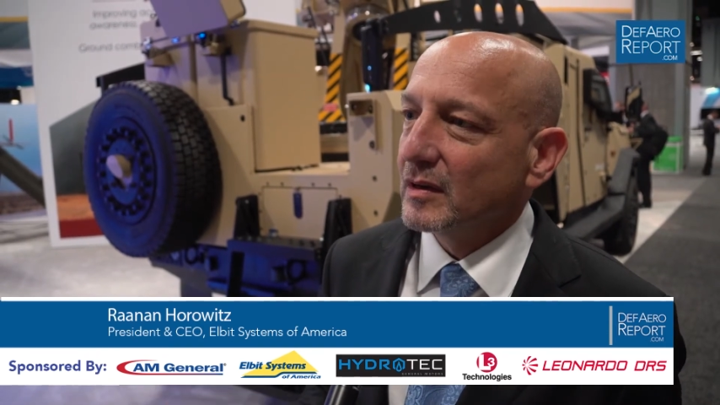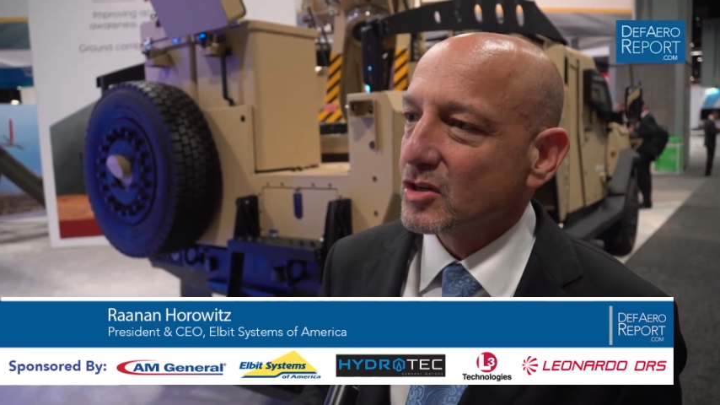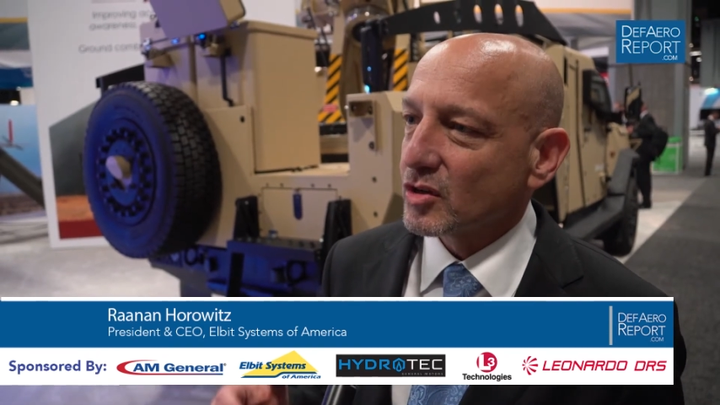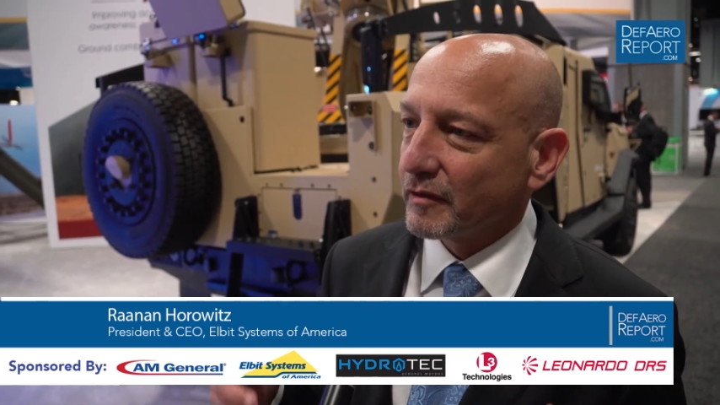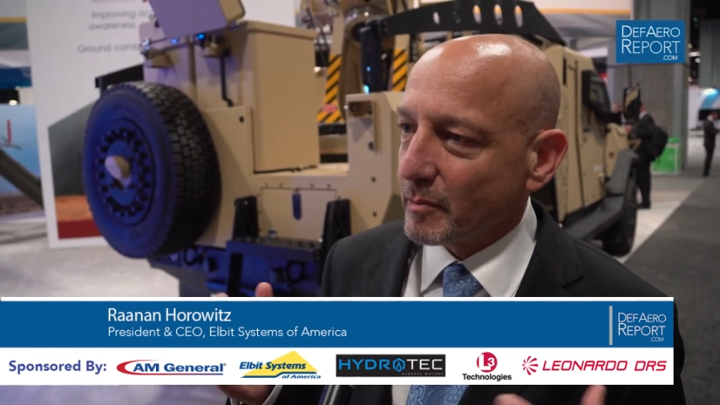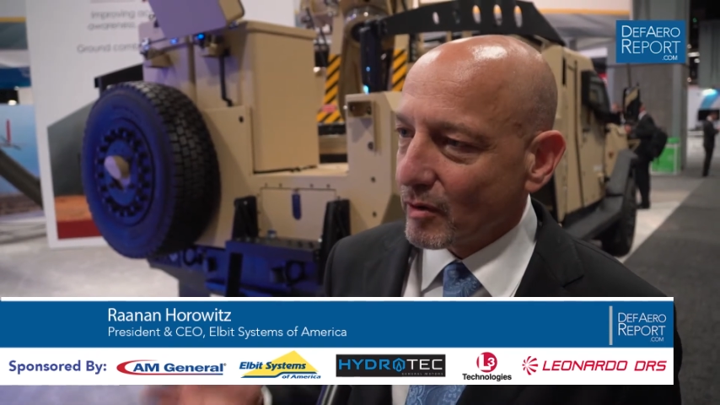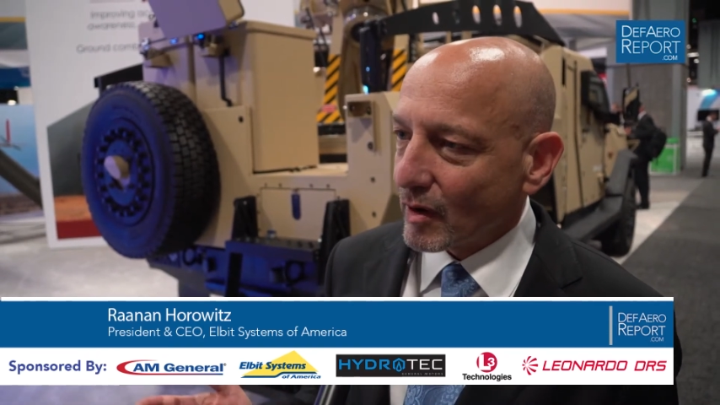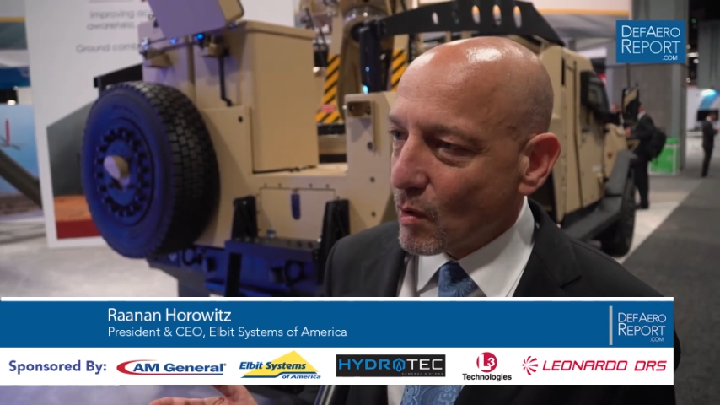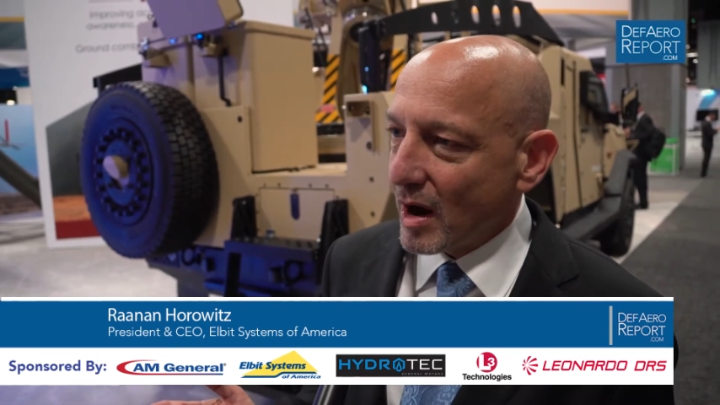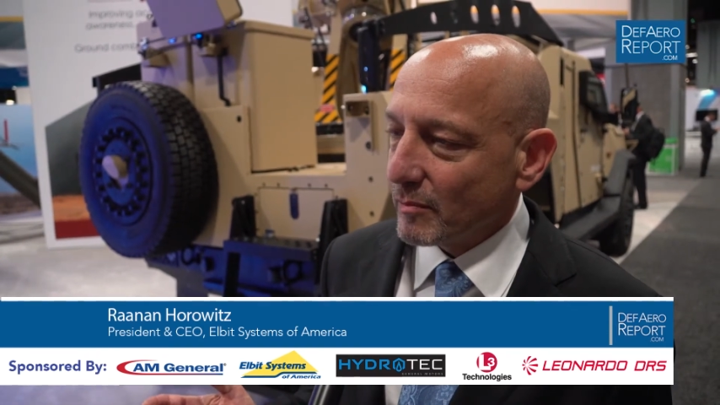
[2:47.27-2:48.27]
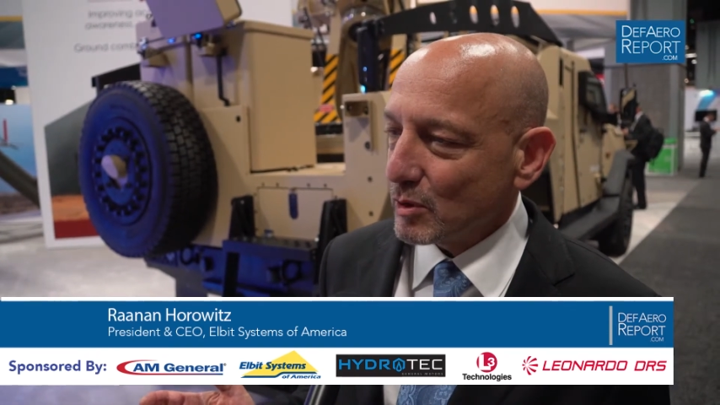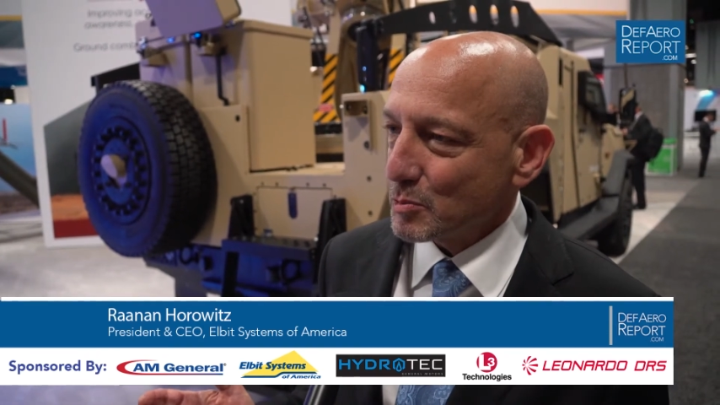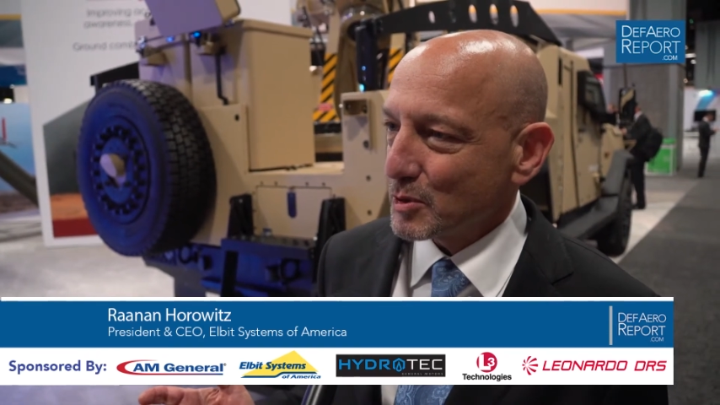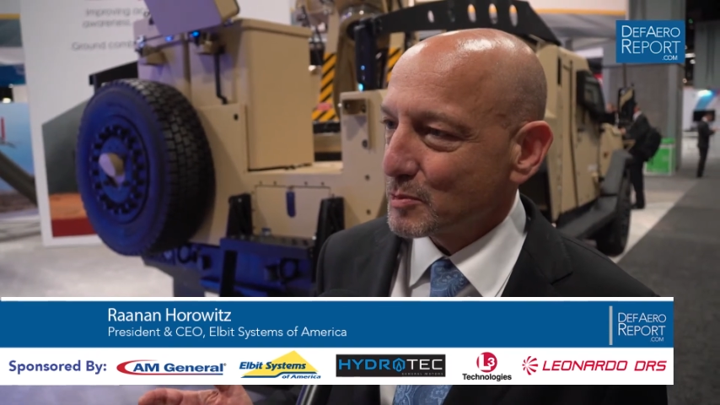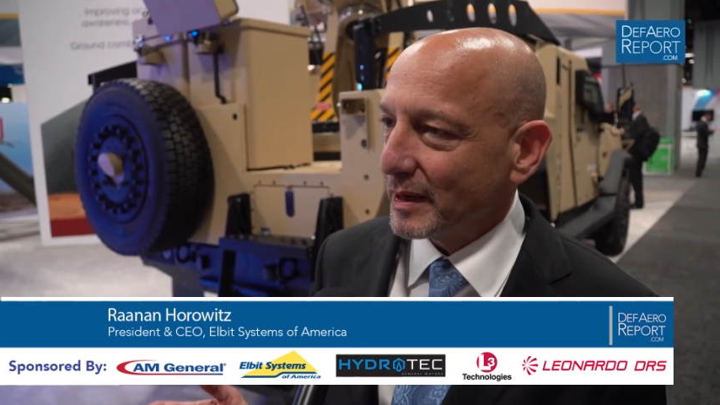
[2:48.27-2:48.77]
So from a requirements
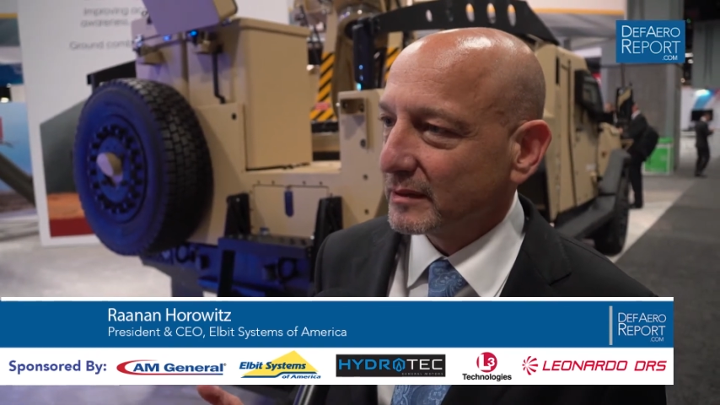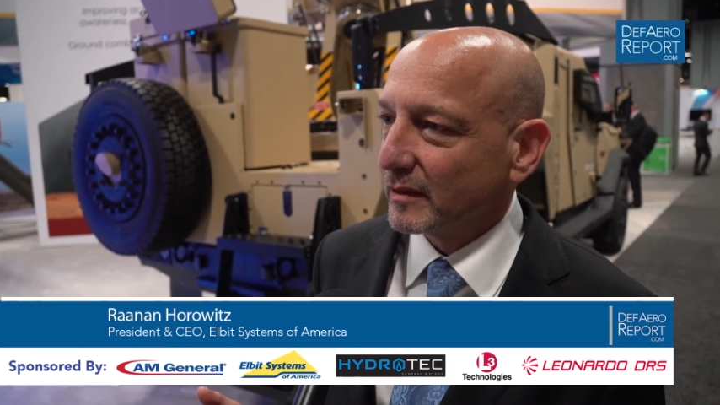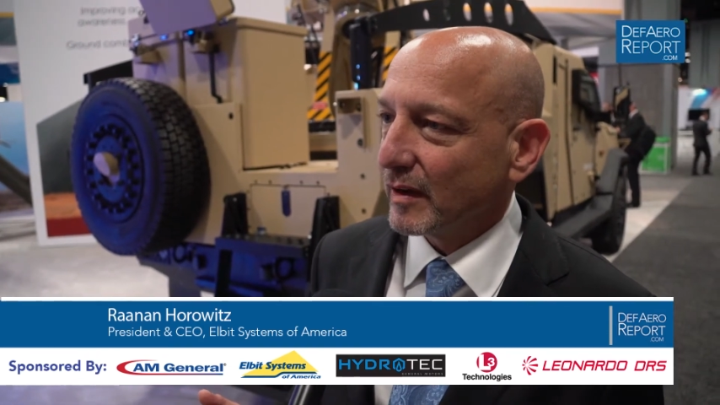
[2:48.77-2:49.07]
perspective,